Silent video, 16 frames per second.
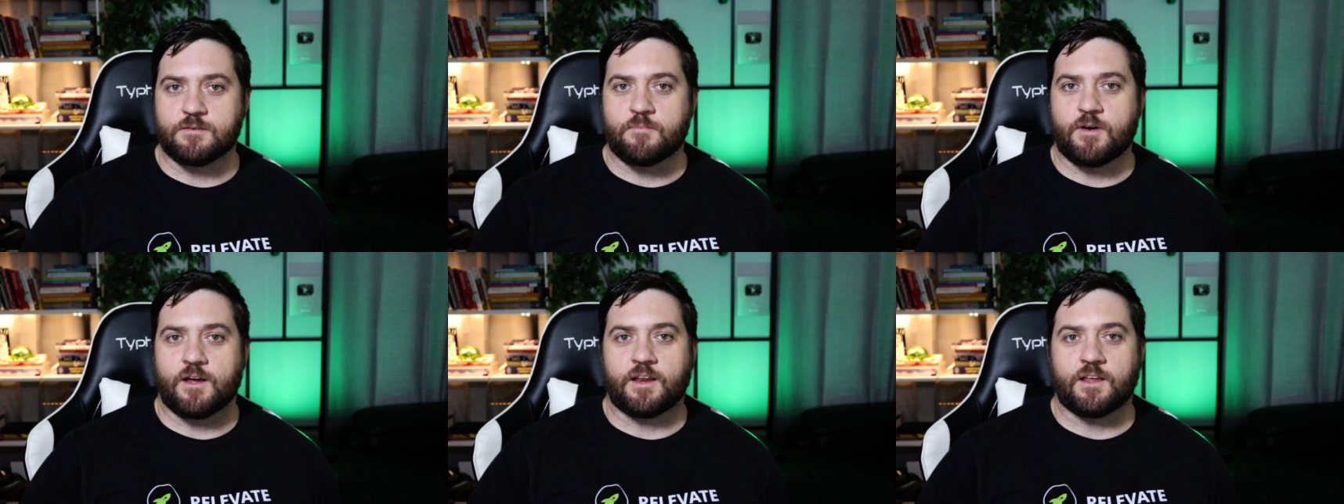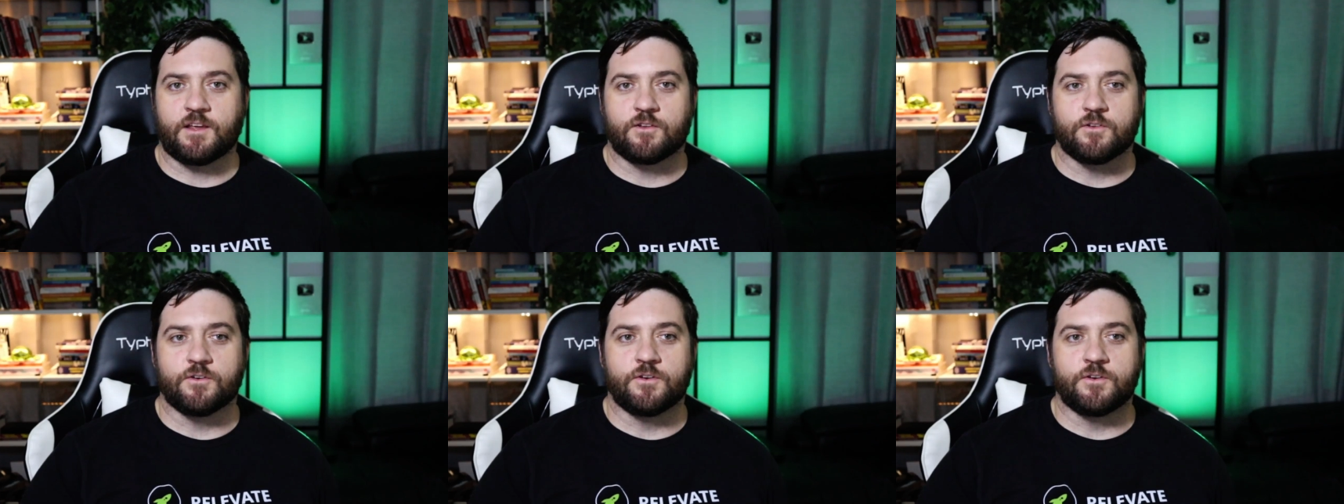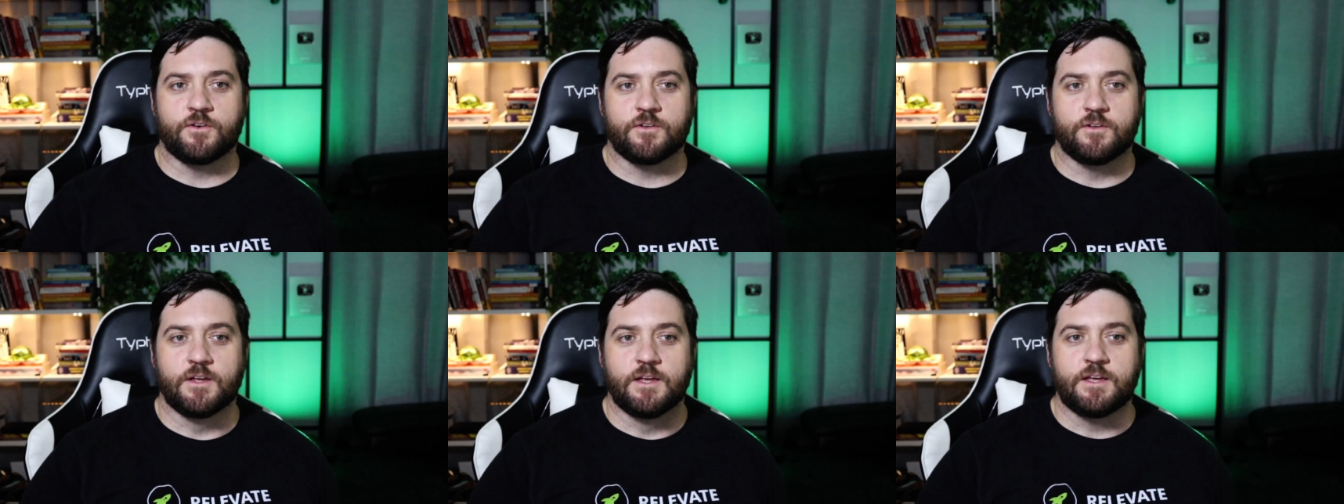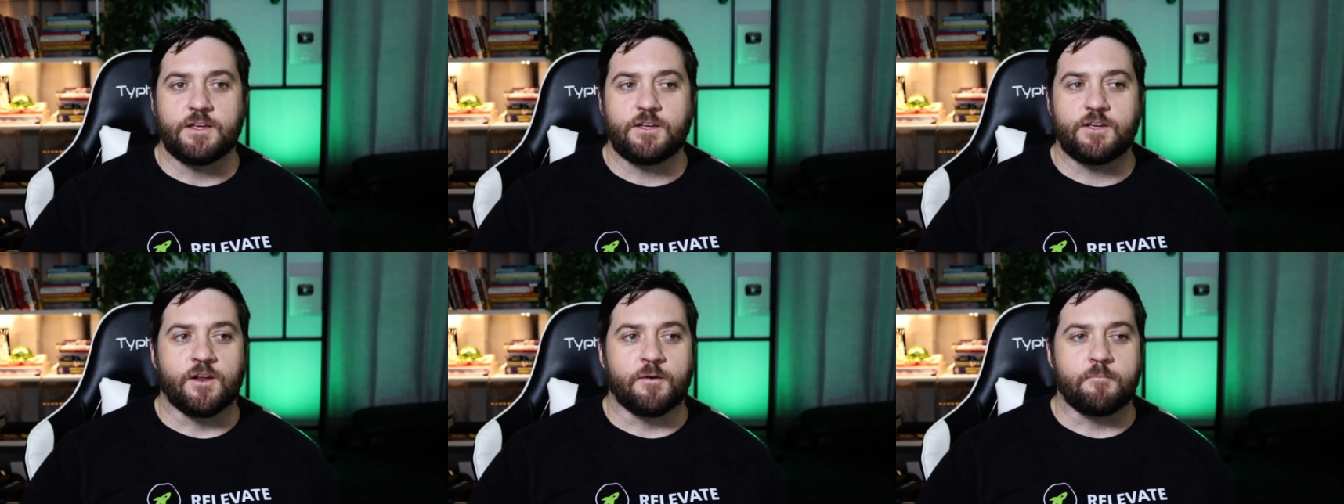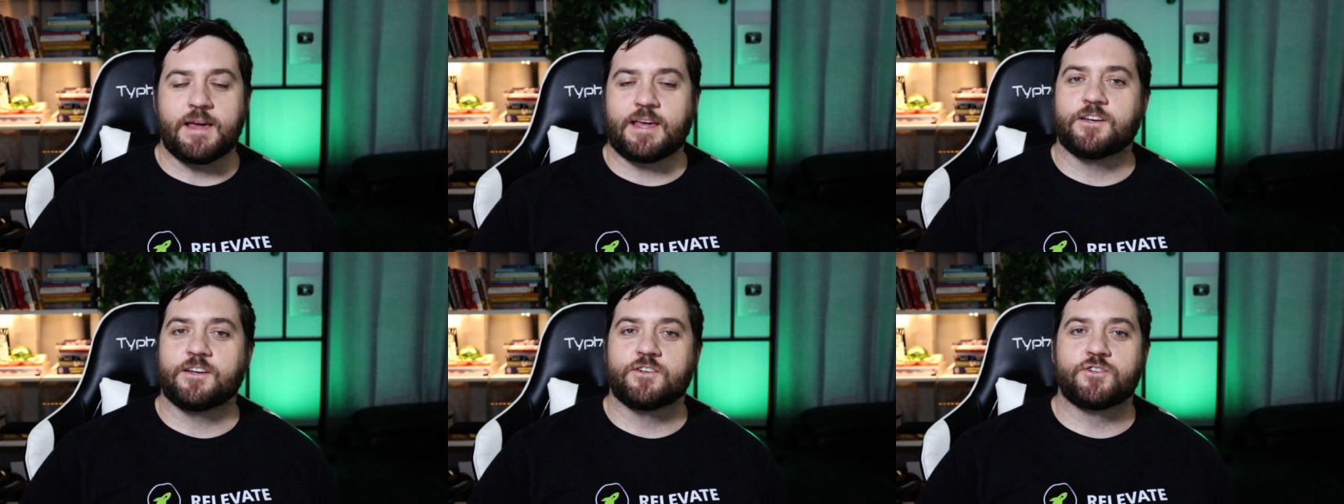It might include,
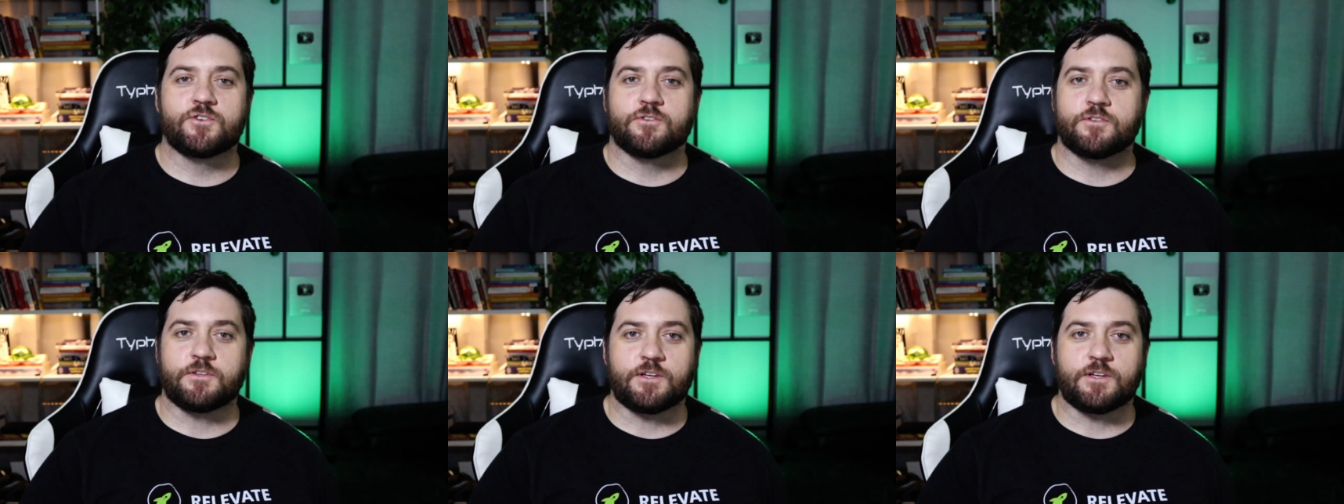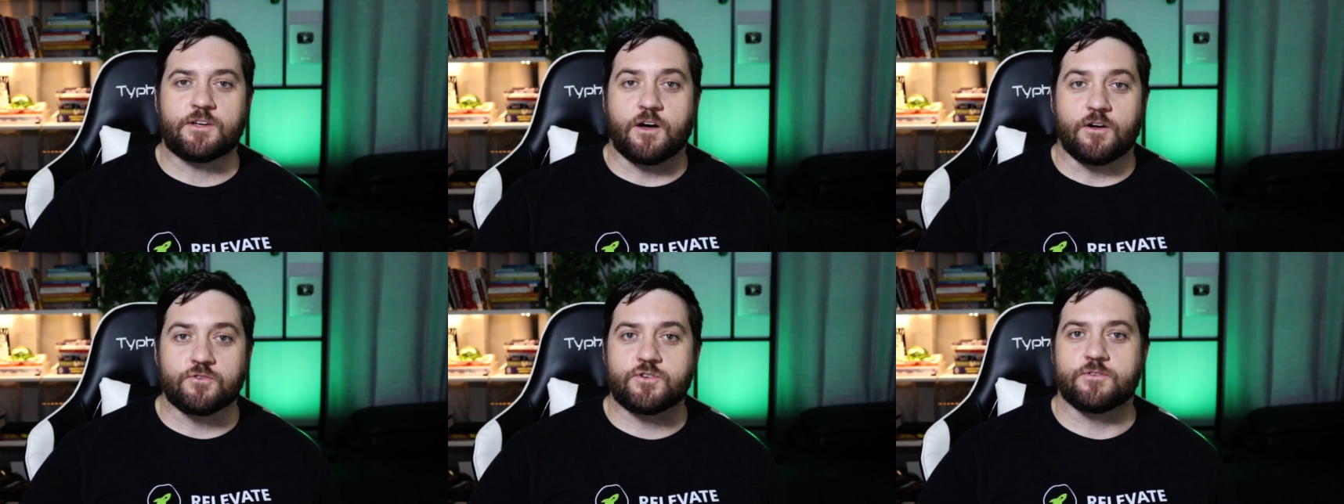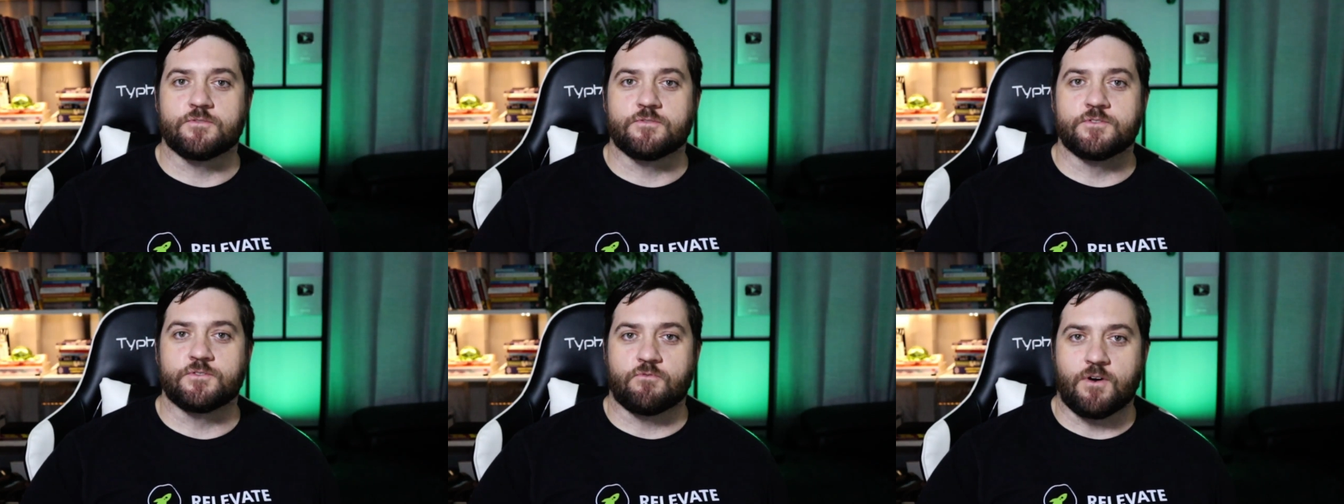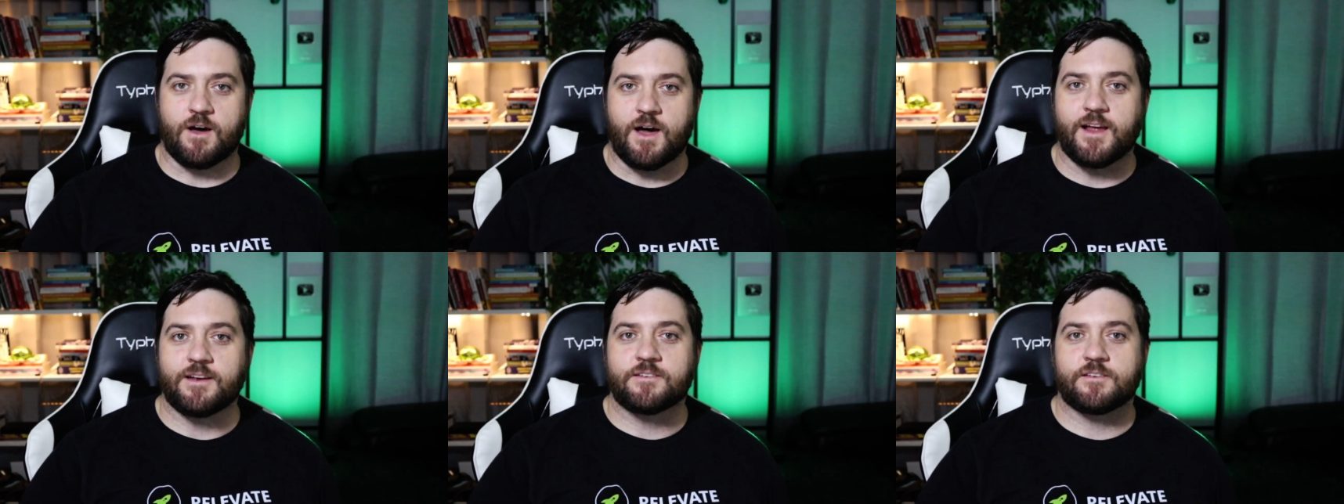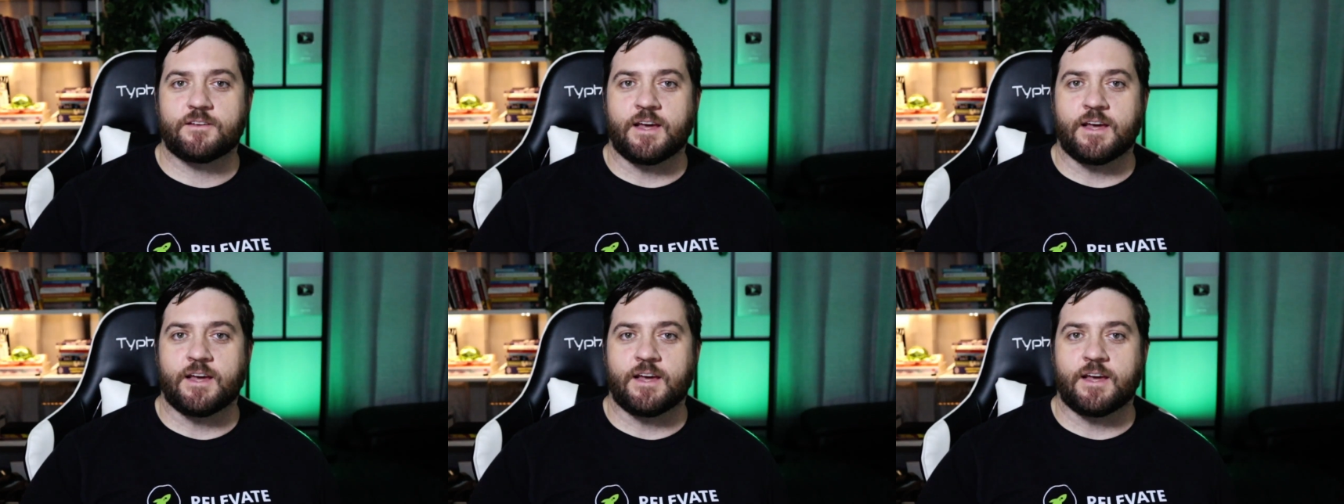making sure that the culture is right,